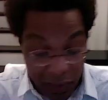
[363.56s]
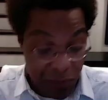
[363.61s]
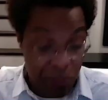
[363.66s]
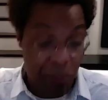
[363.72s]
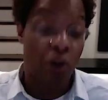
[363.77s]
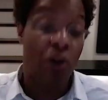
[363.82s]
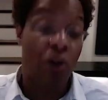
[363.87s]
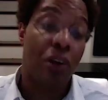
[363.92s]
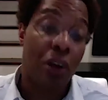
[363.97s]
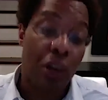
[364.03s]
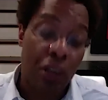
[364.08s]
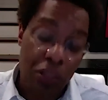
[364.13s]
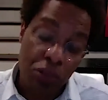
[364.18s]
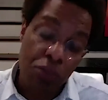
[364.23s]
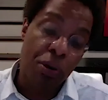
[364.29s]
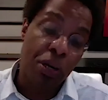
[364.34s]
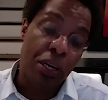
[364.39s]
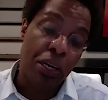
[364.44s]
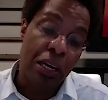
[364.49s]
mark on
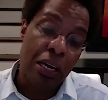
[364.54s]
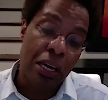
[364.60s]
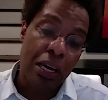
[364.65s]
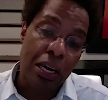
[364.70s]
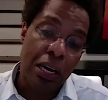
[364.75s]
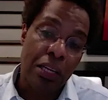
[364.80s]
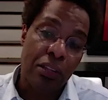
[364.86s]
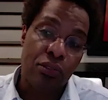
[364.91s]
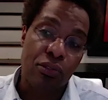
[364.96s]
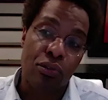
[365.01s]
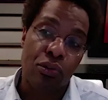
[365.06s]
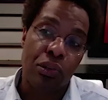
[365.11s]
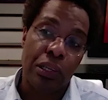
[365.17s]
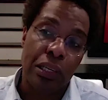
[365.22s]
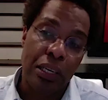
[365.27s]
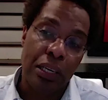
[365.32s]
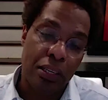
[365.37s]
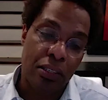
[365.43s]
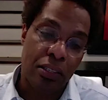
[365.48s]
you, but it
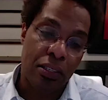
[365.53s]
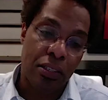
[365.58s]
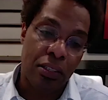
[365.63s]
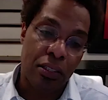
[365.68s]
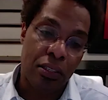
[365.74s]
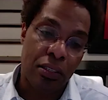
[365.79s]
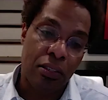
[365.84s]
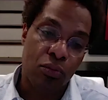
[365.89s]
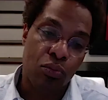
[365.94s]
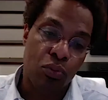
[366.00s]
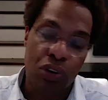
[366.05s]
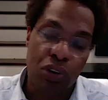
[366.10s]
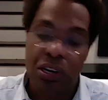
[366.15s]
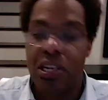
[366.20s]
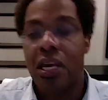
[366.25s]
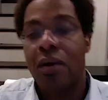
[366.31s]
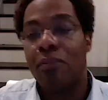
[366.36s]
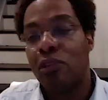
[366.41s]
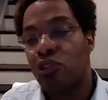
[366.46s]
certainly
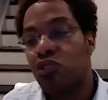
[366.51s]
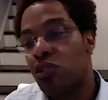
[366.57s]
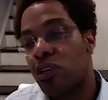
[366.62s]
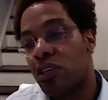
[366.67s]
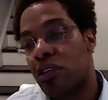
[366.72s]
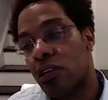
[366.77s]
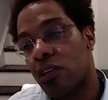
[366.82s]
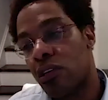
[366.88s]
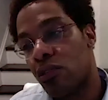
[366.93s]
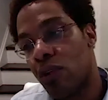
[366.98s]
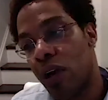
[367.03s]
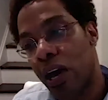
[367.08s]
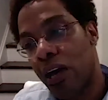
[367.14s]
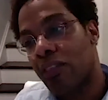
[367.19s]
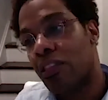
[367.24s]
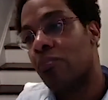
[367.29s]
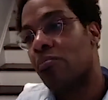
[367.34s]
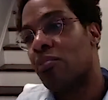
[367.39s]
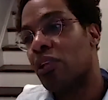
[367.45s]
wouldn't demonstrate that you
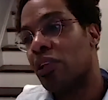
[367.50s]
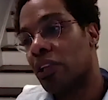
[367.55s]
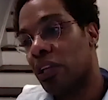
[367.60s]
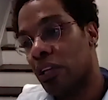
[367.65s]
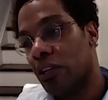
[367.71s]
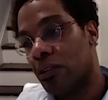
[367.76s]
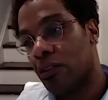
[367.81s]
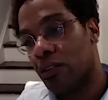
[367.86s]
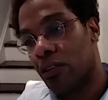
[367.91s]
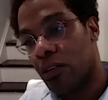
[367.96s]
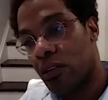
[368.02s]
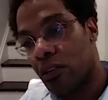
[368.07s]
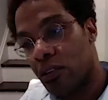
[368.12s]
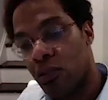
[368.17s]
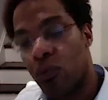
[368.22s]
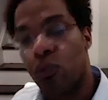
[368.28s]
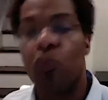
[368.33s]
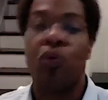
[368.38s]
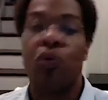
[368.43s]
had the ability
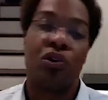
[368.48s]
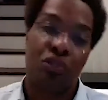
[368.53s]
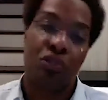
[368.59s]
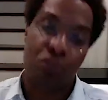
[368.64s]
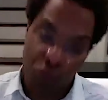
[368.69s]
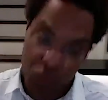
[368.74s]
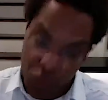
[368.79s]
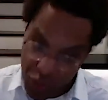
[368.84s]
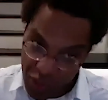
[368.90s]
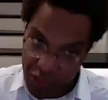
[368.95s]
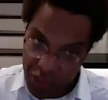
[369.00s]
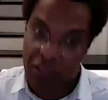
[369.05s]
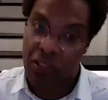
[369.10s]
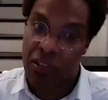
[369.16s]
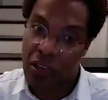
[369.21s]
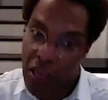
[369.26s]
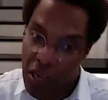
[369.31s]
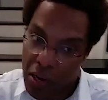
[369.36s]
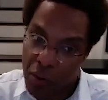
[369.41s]
to work through
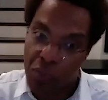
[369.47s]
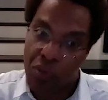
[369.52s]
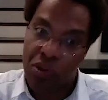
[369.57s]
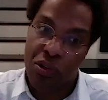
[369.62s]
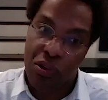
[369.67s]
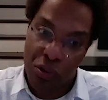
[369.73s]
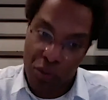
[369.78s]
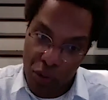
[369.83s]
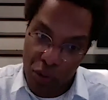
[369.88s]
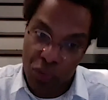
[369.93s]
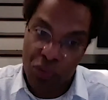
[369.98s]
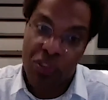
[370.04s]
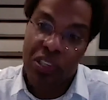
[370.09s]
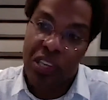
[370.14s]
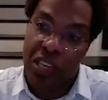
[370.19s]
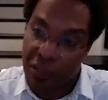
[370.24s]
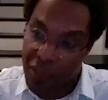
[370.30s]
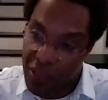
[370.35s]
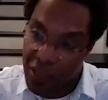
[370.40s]
this with your own
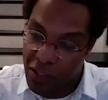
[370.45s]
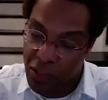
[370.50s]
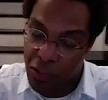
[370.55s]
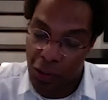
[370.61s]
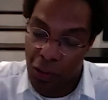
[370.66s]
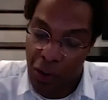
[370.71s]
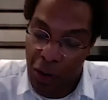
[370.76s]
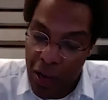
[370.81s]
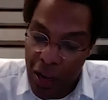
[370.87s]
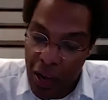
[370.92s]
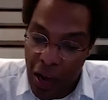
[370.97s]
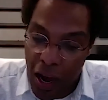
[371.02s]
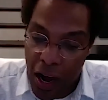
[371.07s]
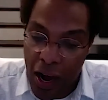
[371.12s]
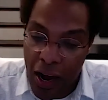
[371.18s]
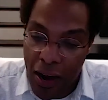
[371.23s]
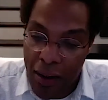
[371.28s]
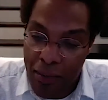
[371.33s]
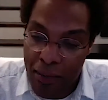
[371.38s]
savings. So,
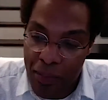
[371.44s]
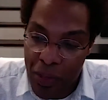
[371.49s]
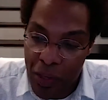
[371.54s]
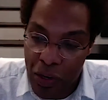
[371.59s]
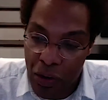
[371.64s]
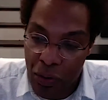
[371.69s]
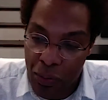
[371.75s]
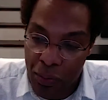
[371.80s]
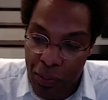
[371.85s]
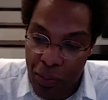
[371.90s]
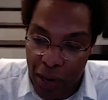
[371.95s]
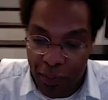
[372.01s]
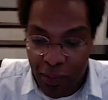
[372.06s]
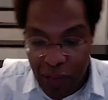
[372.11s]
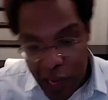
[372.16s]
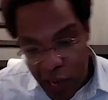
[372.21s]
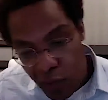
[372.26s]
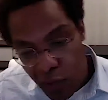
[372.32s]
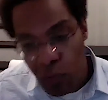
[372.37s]
but I'm
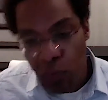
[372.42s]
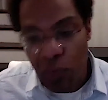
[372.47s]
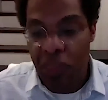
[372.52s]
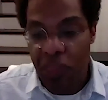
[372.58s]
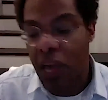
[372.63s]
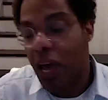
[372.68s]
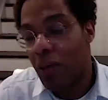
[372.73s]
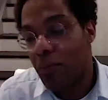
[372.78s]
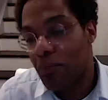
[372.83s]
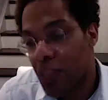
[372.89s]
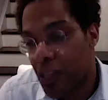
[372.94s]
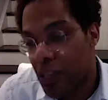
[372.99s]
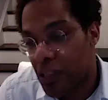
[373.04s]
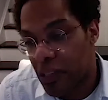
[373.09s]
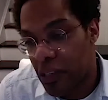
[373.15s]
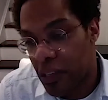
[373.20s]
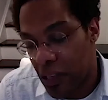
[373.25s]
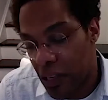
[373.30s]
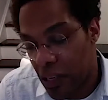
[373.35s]
careful with that because
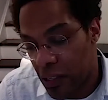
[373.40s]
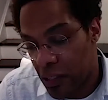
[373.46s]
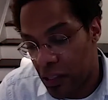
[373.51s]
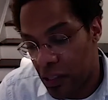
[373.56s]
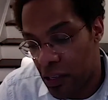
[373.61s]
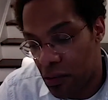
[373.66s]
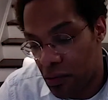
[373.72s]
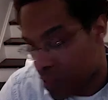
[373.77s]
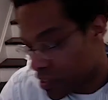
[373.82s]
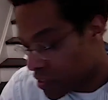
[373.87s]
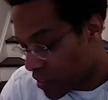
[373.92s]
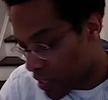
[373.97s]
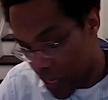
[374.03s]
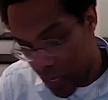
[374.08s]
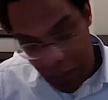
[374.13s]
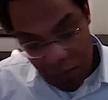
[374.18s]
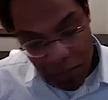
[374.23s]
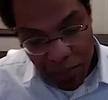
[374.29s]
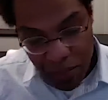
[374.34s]
there
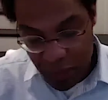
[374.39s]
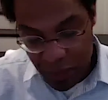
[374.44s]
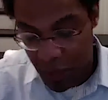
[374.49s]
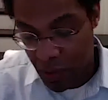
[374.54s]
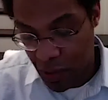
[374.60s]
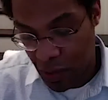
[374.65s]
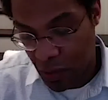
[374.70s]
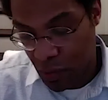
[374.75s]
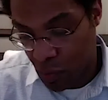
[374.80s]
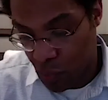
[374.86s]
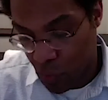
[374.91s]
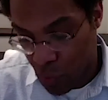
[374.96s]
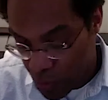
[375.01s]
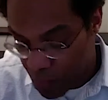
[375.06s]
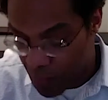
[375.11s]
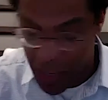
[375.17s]
wouldn't be